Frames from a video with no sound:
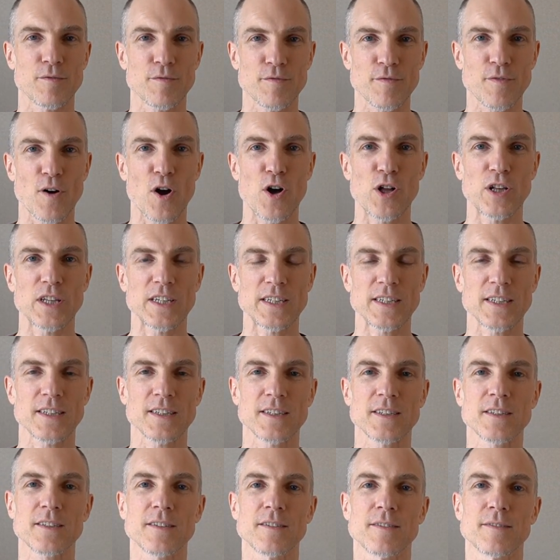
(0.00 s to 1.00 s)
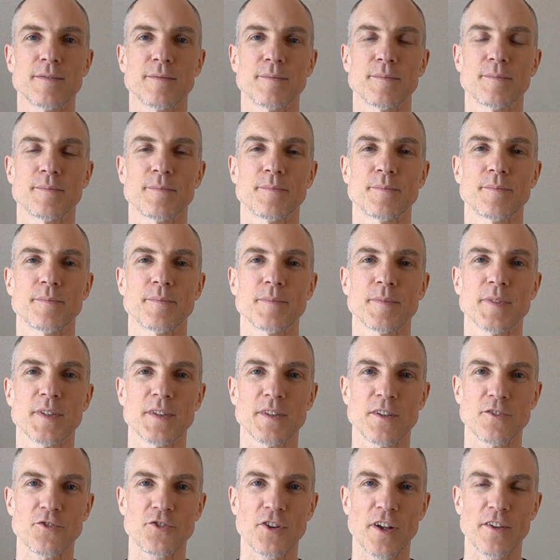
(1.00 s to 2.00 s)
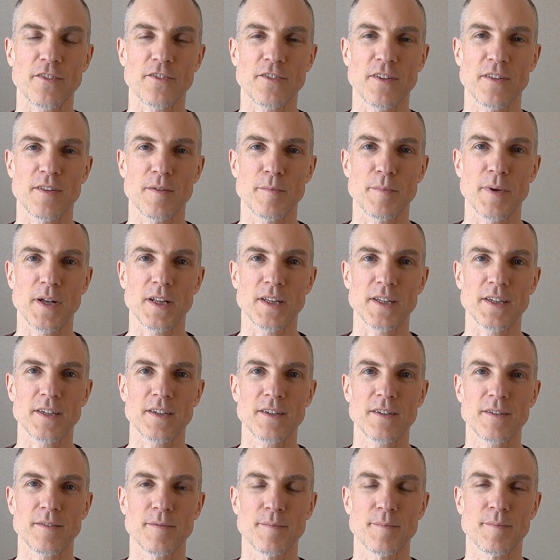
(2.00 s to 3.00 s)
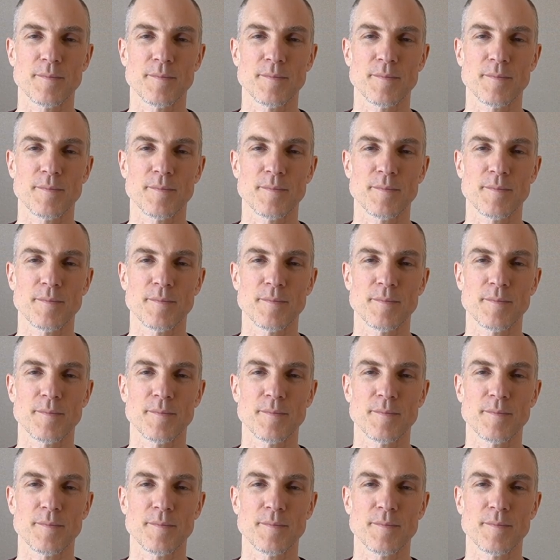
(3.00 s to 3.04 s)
falling in the chest and the belly.